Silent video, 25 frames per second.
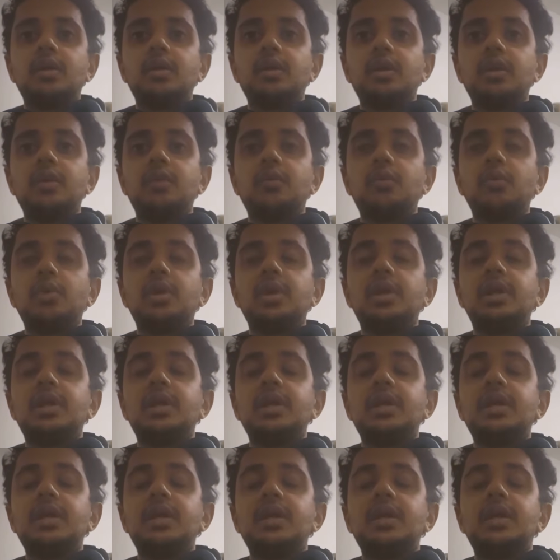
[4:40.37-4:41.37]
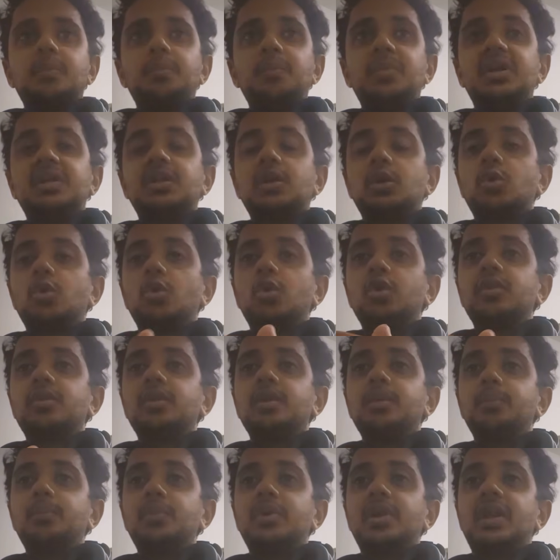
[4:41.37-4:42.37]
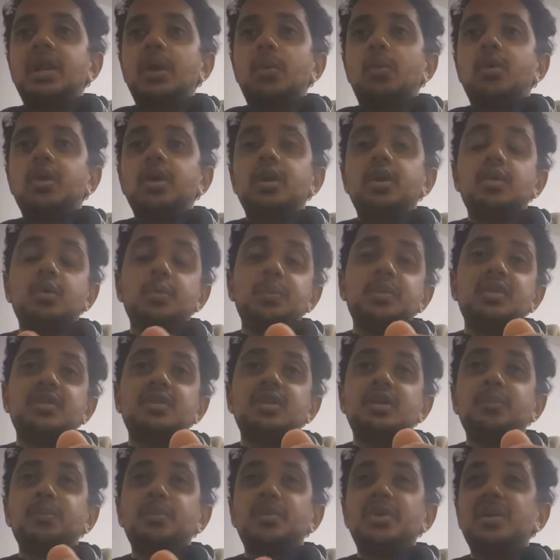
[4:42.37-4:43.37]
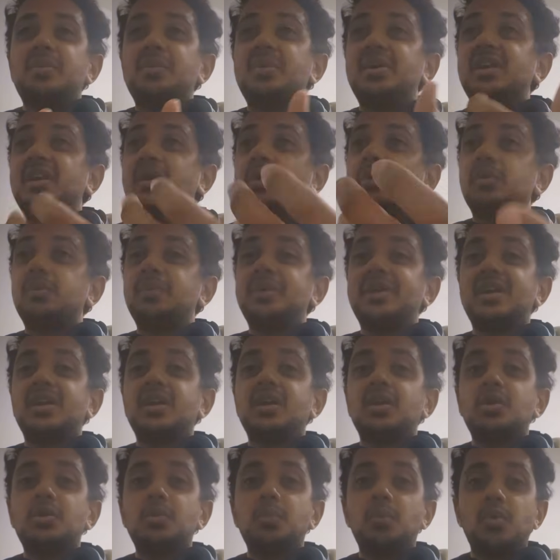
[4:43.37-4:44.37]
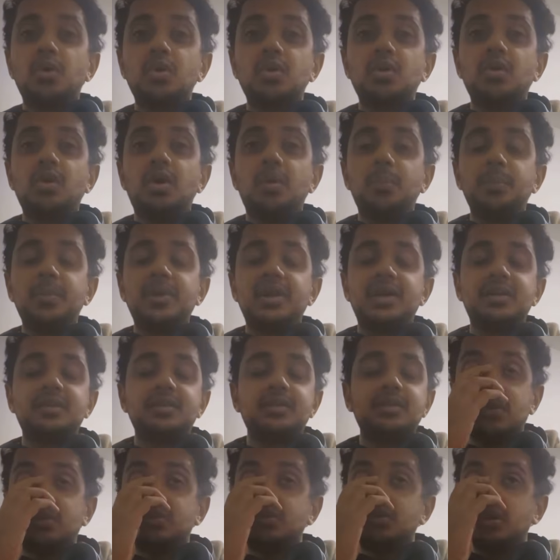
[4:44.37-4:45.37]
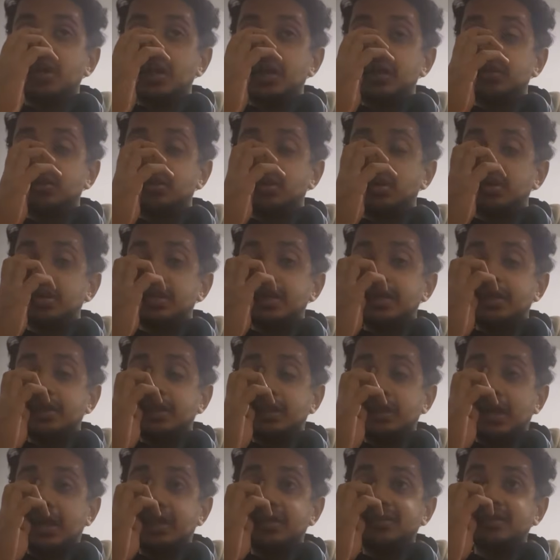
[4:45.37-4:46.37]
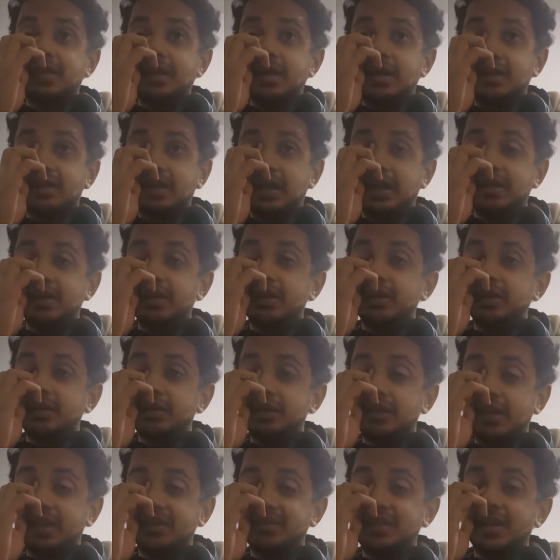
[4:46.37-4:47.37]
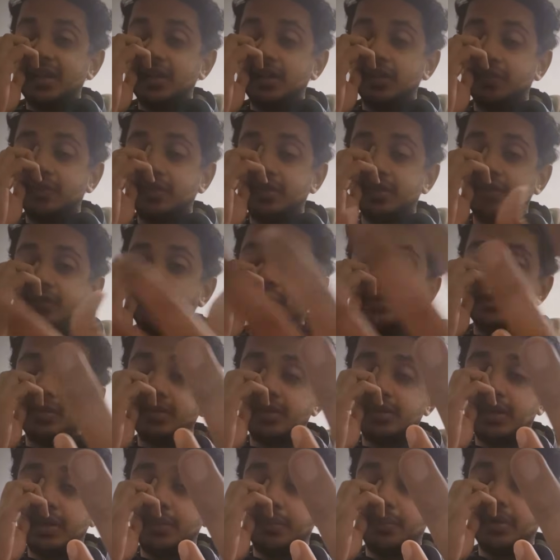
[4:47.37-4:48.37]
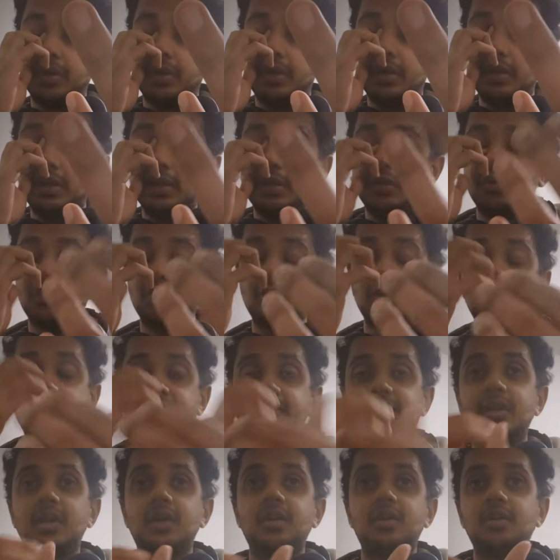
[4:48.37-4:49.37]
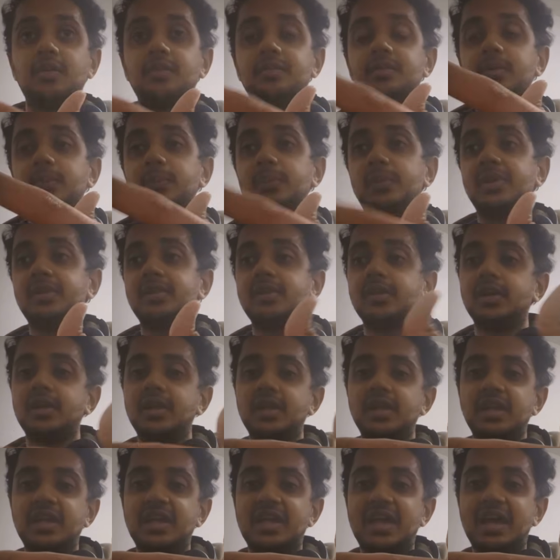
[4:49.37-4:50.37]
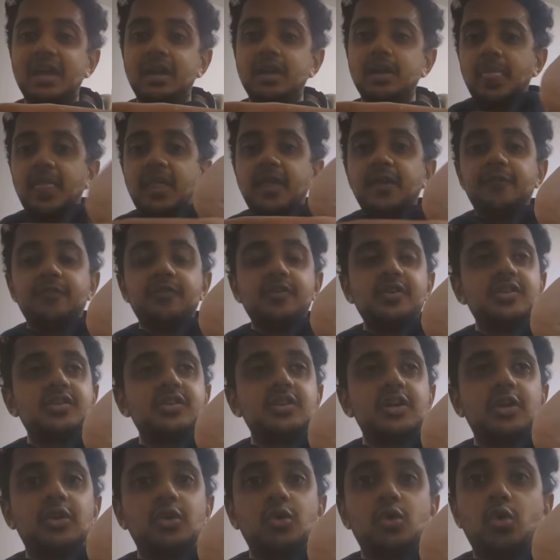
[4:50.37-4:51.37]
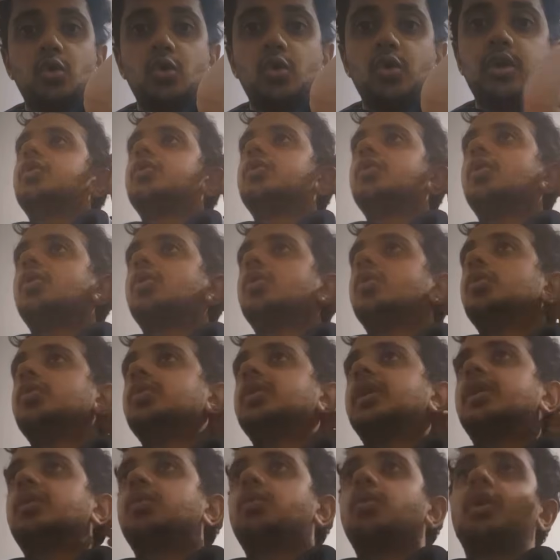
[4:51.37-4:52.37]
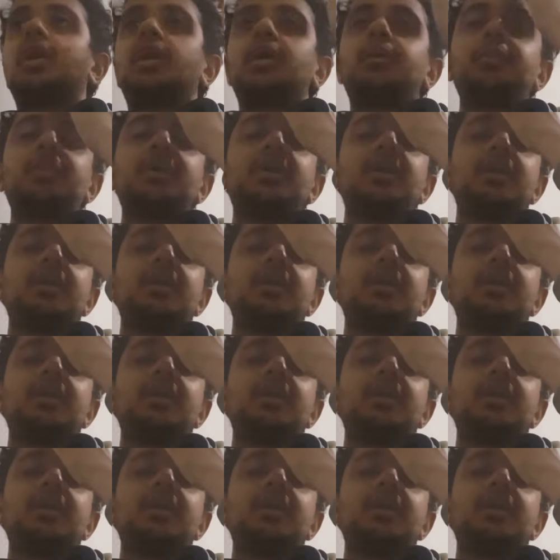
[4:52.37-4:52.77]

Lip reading: didn't really make the code simpler. I wanted to be simpler, but it was making it more complex. So I thought I sacrificed the feature temporarily for the sake of simplicity and efficient code. So that's what I've